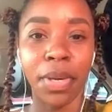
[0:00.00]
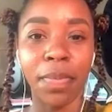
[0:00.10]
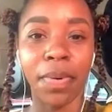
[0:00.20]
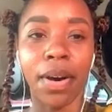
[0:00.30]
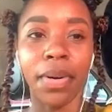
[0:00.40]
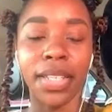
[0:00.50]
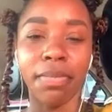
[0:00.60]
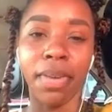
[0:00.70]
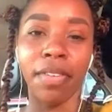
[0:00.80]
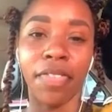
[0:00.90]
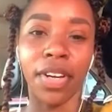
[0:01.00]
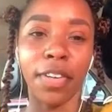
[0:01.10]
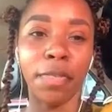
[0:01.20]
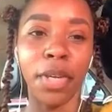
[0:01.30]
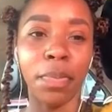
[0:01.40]
people always make fun
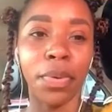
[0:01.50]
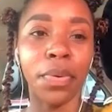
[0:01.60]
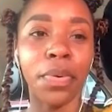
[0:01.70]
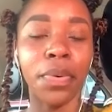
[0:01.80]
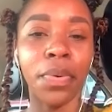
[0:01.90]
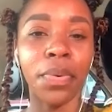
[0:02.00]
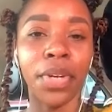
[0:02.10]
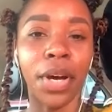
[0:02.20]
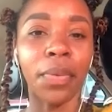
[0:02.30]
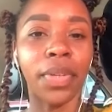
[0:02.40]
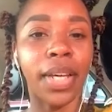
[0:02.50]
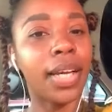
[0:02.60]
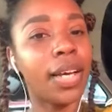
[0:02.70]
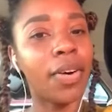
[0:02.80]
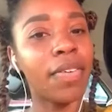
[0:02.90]
of people who don't let
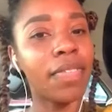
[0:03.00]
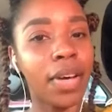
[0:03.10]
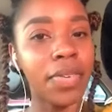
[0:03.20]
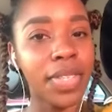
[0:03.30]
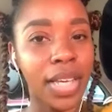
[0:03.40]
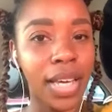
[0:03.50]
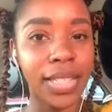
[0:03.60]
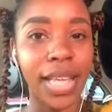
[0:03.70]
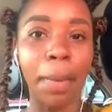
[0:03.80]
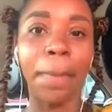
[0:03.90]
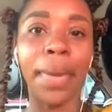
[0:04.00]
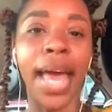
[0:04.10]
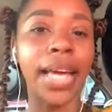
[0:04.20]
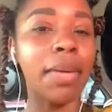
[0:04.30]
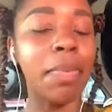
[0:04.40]
go of those things, like
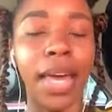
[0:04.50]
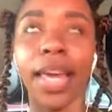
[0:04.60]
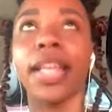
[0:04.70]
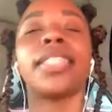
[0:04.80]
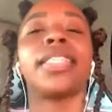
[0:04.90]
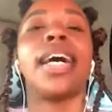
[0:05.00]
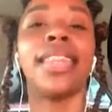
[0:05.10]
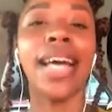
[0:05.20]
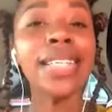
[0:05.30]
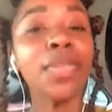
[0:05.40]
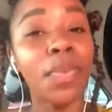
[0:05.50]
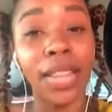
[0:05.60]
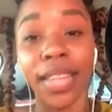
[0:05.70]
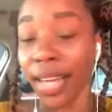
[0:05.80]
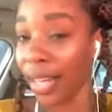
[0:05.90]
baggy pants. Now, that's
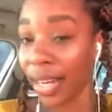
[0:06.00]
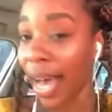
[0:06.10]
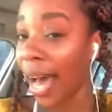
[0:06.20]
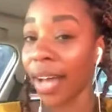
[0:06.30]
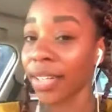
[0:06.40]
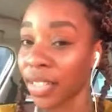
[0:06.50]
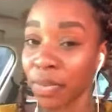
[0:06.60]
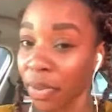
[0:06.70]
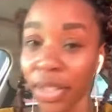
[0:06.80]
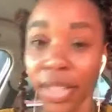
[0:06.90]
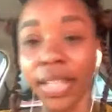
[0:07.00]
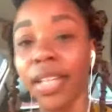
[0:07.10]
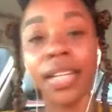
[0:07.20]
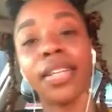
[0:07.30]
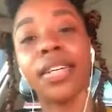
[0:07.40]
one thing that I just really
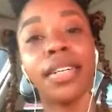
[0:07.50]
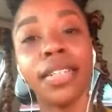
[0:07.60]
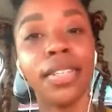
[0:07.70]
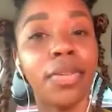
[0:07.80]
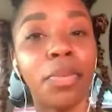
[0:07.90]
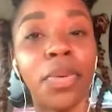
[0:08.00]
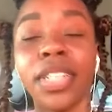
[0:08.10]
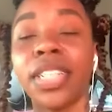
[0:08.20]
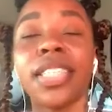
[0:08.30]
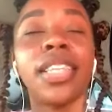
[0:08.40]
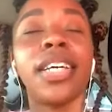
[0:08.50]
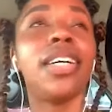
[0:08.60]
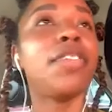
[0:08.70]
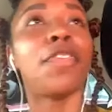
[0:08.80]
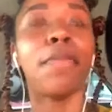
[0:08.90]
would just
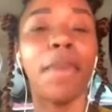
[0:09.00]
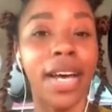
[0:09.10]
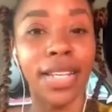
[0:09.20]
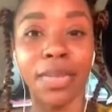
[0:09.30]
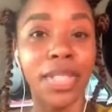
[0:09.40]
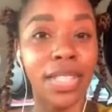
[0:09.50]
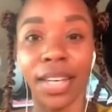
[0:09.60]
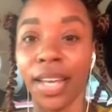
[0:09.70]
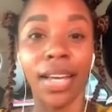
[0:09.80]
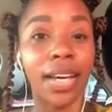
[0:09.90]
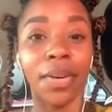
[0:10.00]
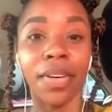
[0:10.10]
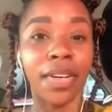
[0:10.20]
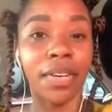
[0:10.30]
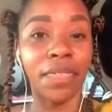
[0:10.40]
love for my husband to let go
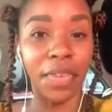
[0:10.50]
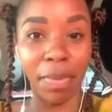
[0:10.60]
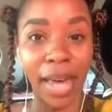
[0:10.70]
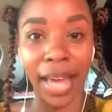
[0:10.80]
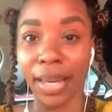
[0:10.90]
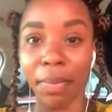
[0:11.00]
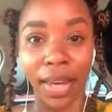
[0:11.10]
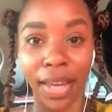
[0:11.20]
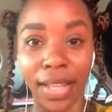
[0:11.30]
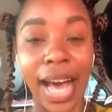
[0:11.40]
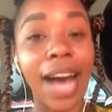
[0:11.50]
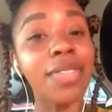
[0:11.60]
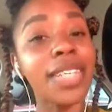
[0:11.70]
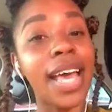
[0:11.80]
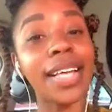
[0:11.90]
of, the baggy pants.
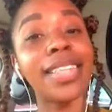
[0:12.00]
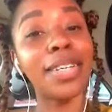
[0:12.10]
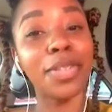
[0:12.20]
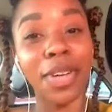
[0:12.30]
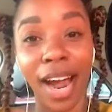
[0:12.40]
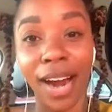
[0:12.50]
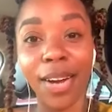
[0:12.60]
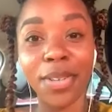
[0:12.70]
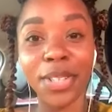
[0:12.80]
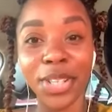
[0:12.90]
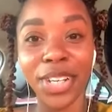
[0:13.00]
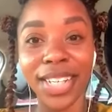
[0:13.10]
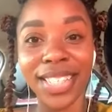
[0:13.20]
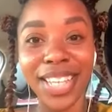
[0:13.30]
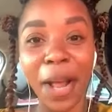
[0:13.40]
I'll take the cargo shorts.